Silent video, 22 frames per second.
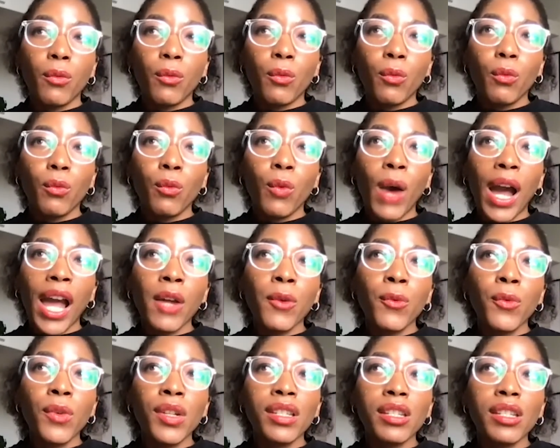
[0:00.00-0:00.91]
Why
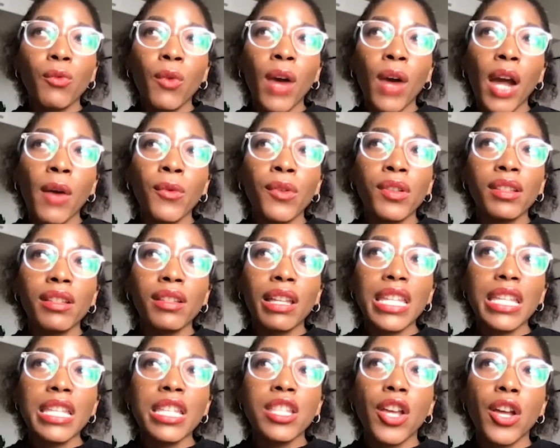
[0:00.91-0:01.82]
would
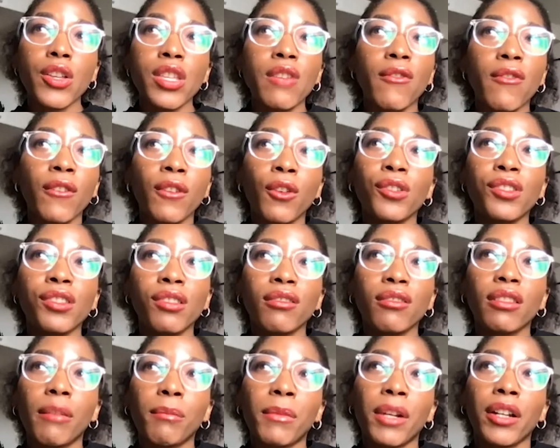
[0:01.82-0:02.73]
if you go
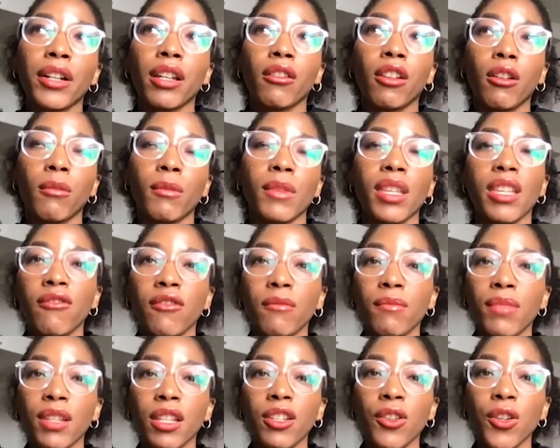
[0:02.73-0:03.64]
to American government, if you're
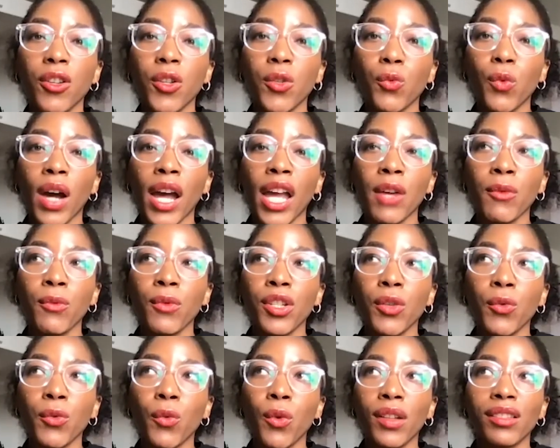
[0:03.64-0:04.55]
being good, why
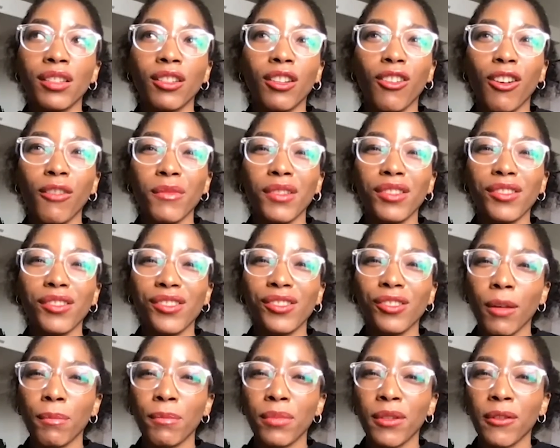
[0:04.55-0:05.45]
would you want the government to
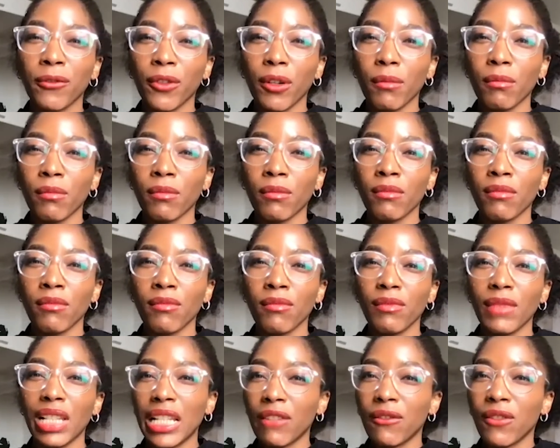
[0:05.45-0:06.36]
stop you from
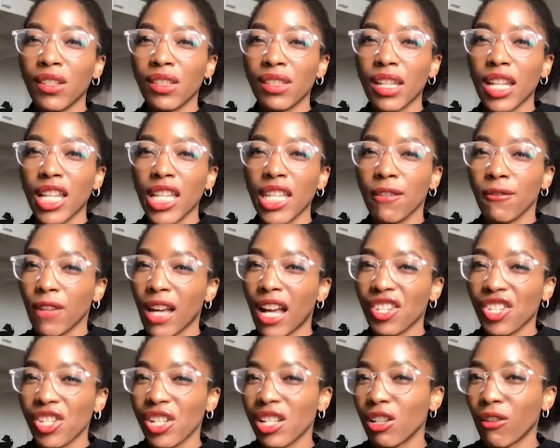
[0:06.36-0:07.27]
living there if you
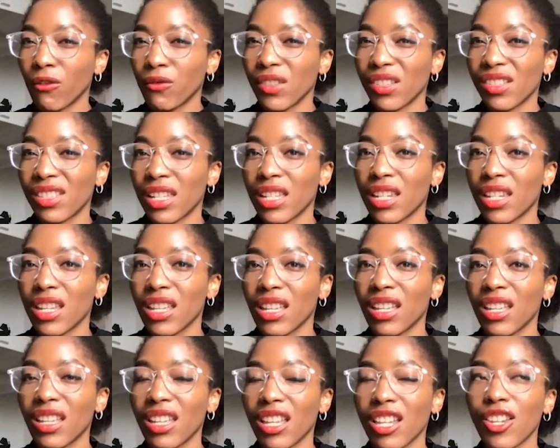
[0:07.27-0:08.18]
actually love the
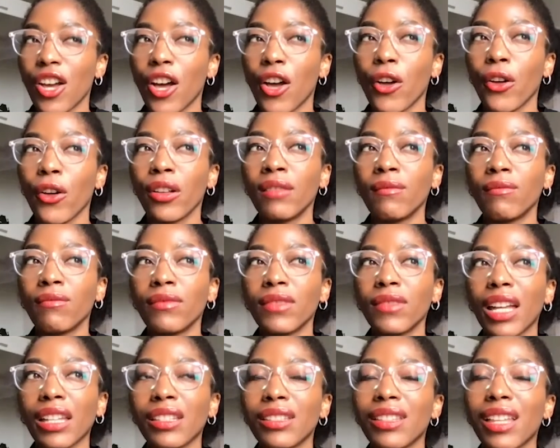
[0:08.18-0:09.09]
city?
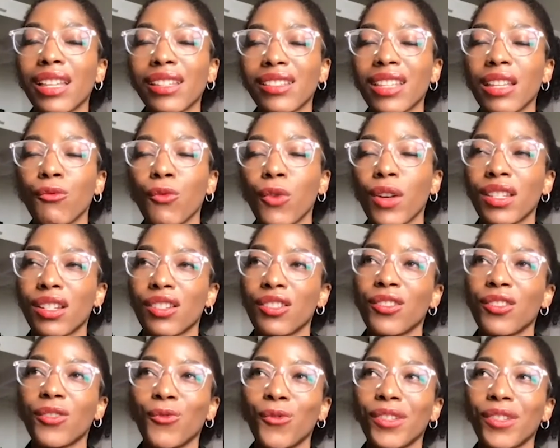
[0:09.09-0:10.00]
And that's the same way they're
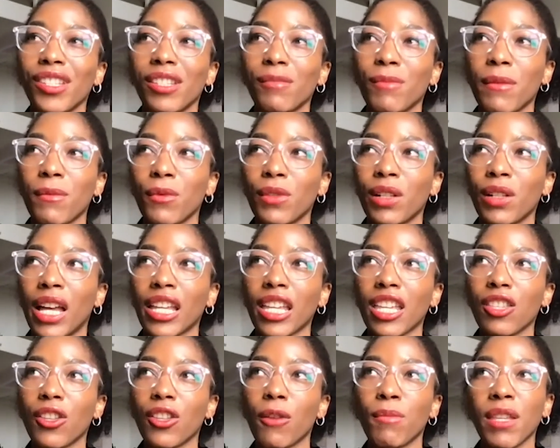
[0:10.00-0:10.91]
doing with these people. Like,
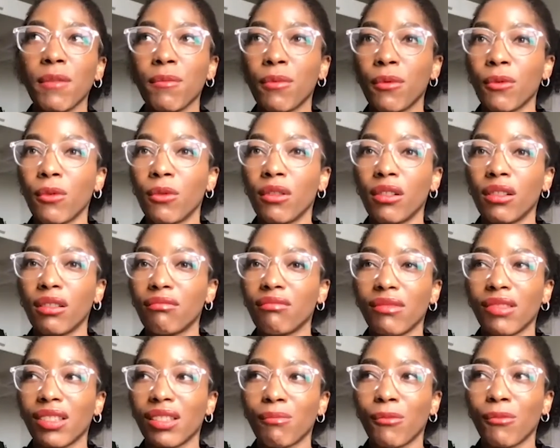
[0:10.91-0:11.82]
people,
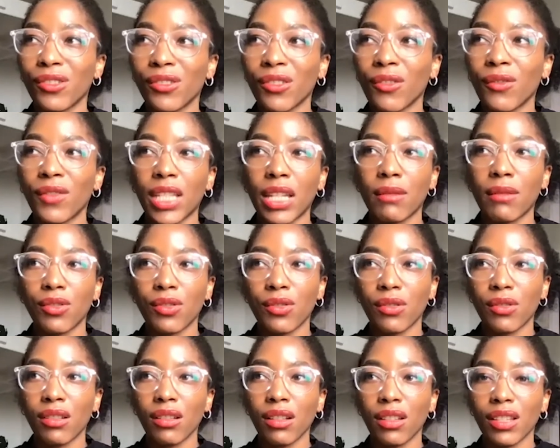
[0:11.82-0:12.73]
most of them
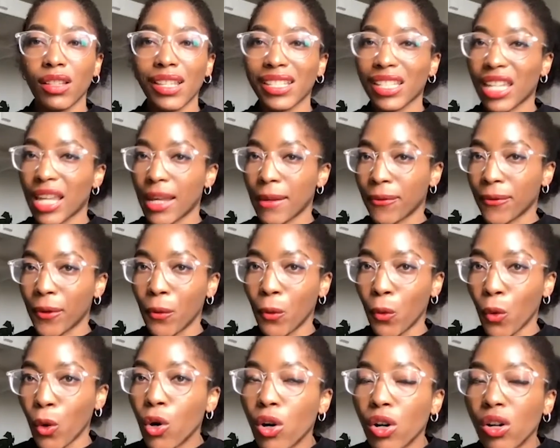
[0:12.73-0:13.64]
escape from
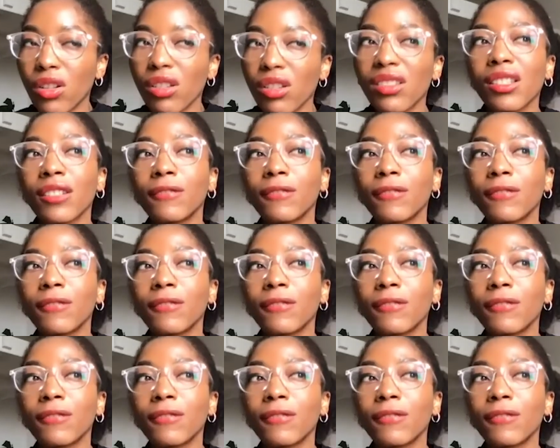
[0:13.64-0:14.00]
wars